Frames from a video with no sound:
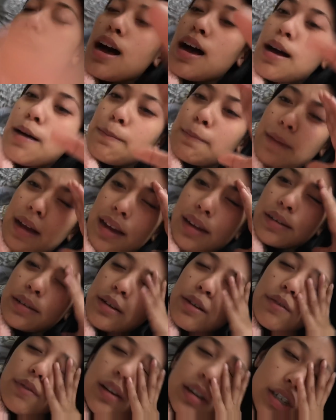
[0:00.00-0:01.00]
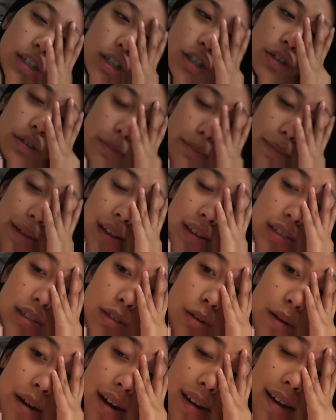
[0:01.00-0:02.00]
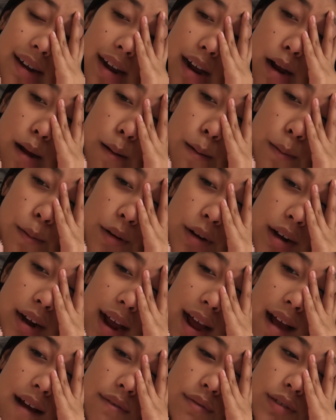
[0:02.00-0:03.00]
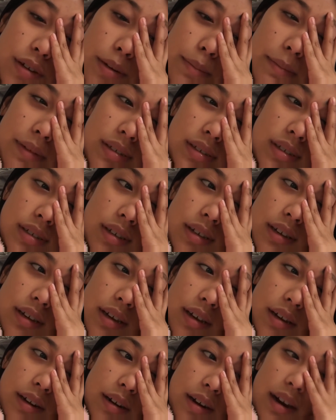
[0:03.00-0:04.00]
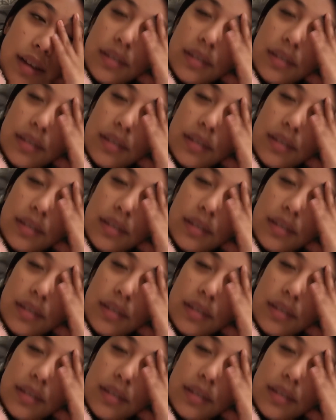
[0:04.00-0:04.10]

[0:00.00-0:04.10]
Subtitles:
I don't know if I should do a mask right now or after my skincare.